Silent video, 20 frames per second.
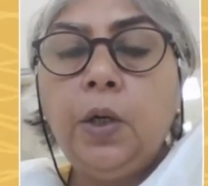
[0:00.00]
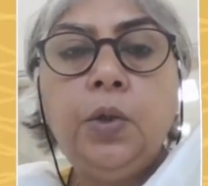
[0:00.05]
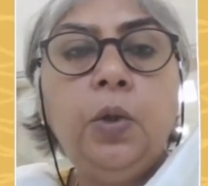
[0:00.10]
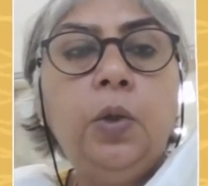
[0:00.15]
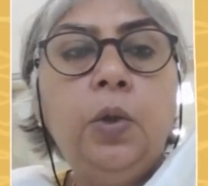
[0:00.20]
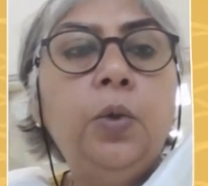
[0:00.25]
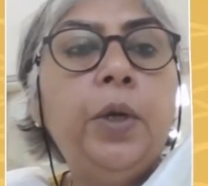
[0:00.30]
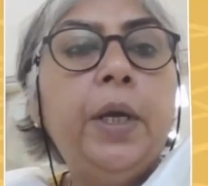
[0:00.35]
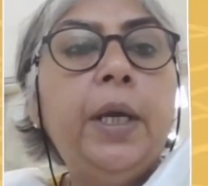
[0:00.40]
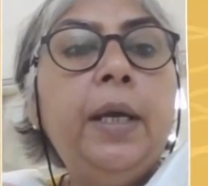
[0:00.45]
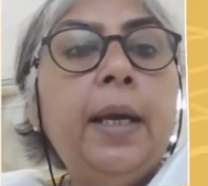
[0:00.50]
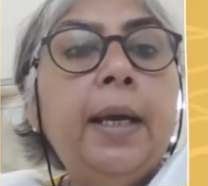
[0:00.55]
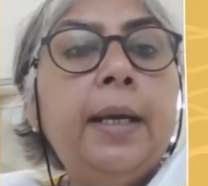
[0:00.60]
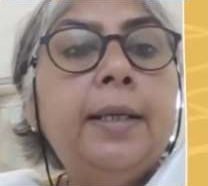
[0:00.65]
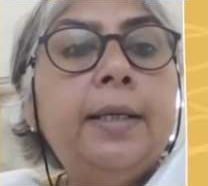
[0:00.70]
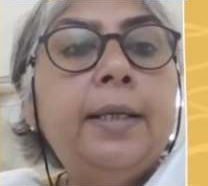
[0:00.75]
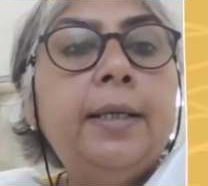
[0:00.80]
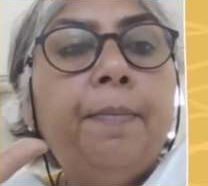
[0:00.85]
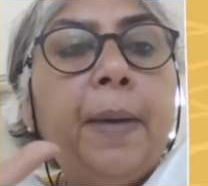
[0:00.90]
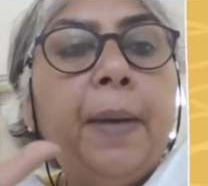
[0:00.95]
So looking
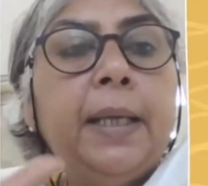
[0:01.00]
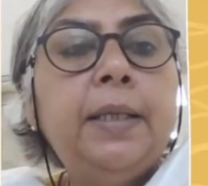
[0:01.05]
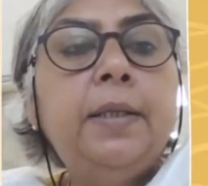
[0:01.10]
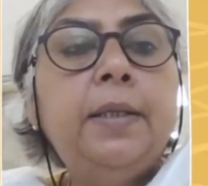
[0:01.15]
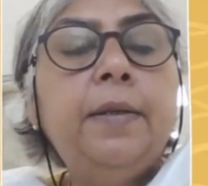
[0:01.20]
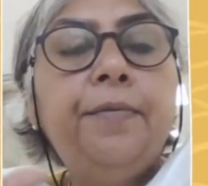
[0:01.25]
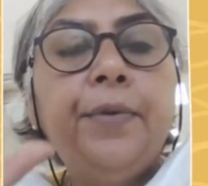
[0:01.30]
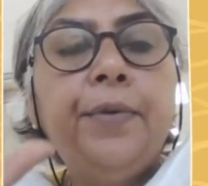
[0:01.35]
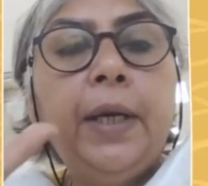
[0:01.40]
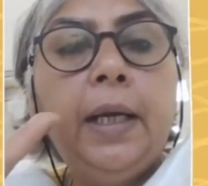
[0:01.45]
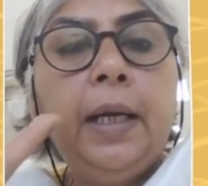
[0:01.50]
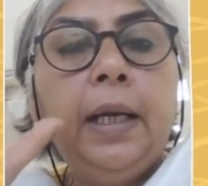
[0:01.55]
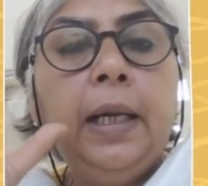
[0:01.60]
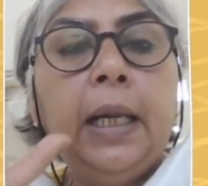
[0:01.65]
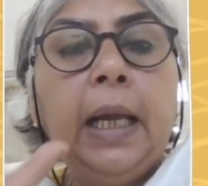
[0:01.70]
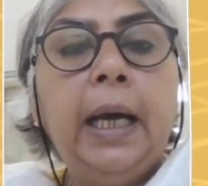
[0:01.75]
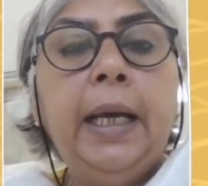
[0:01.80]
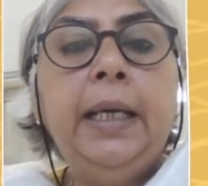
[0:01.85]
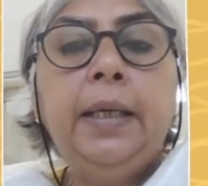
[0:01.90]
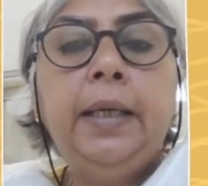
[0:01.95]
at specific
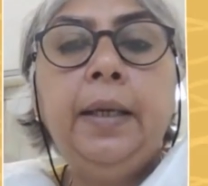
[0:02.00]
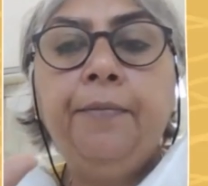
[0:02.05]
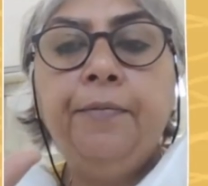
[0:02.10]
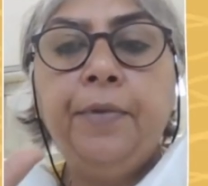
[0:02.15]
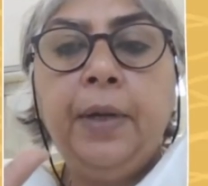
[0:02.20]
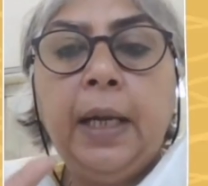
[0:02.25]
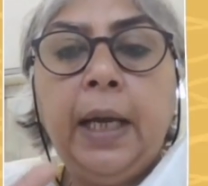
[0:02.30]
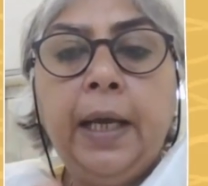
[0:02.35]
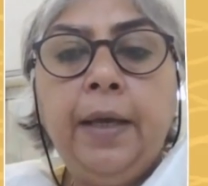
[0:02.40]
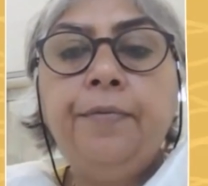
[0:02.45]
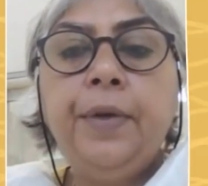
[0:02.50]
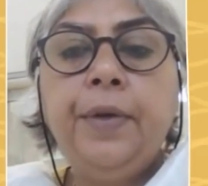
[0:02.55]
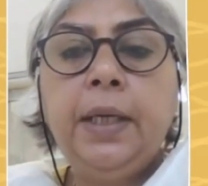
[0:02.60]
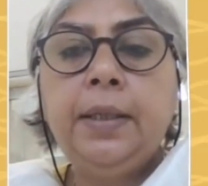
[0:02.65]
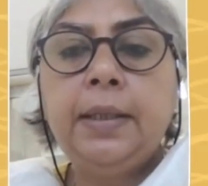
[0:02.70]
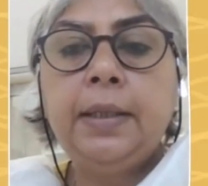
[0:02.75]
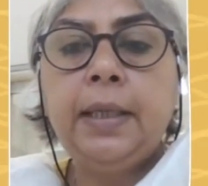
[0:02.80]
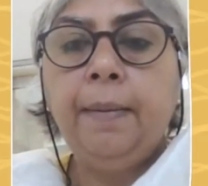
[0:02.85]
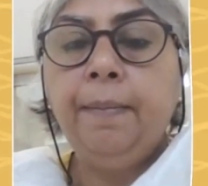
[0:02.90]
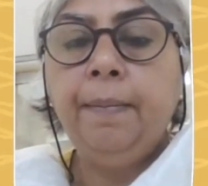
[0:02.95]
life
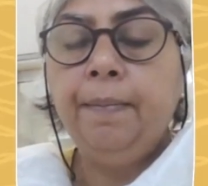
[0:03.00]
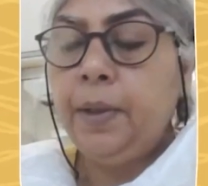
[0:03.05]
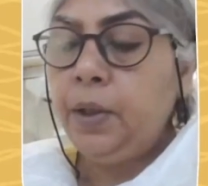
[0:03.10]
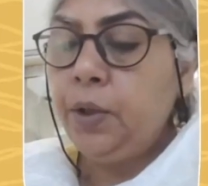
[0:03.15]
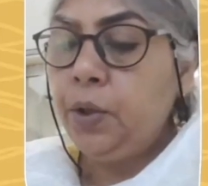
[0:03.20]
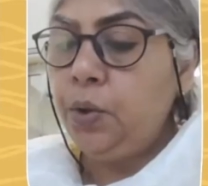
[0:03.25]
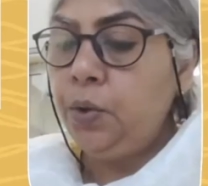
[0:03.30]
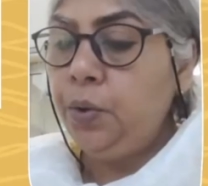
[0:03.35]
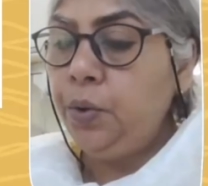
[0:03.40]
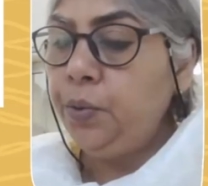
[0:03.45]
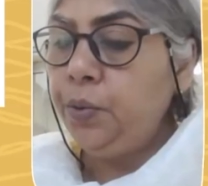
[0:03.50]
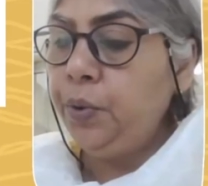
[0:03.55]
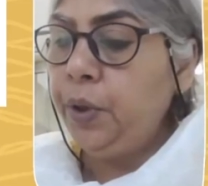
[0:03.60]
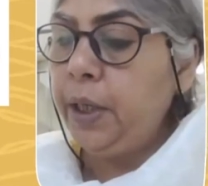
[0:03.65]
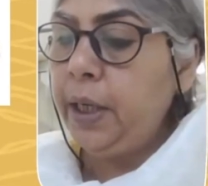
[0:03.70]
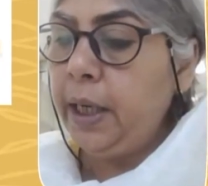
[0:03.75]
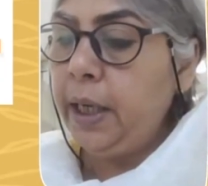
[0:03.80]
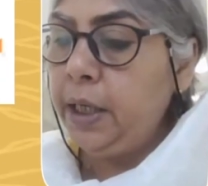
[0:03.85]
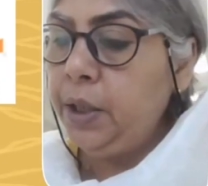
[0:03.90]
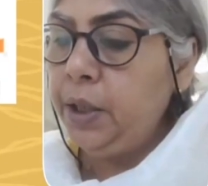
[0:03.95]
examples to do
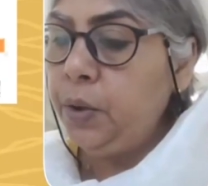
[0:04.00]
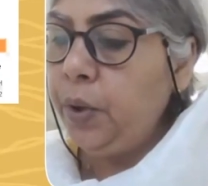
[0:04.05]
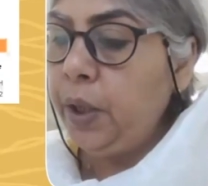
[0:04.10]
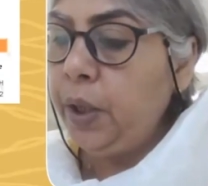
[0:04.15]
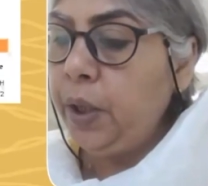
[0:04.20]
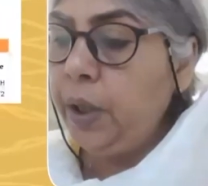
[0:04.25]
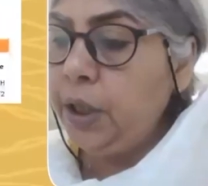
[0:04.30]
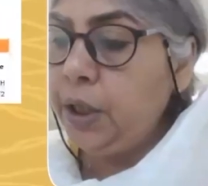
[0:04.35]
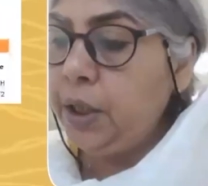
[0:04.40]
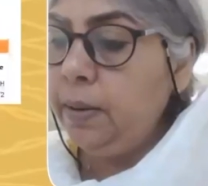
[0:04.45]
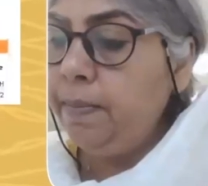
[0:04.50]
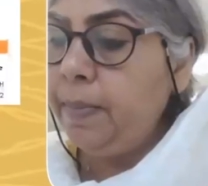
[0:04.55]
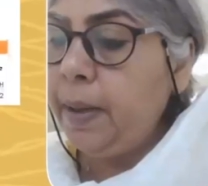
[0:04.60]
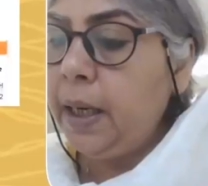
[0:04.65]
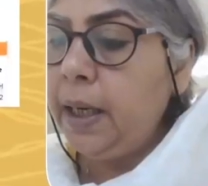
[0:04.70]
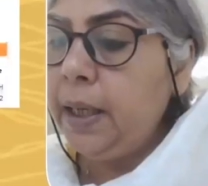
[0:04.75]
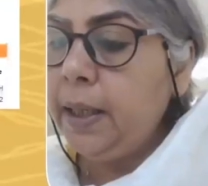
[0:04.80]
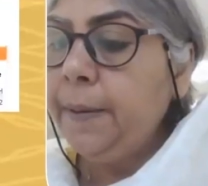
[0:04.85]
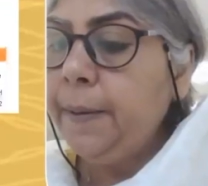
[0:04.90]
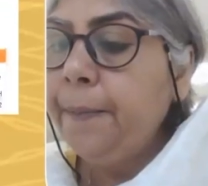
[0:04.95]
the education
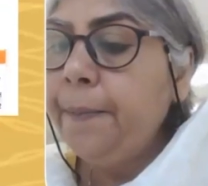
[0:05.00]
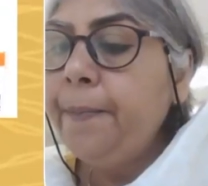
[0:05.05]
part.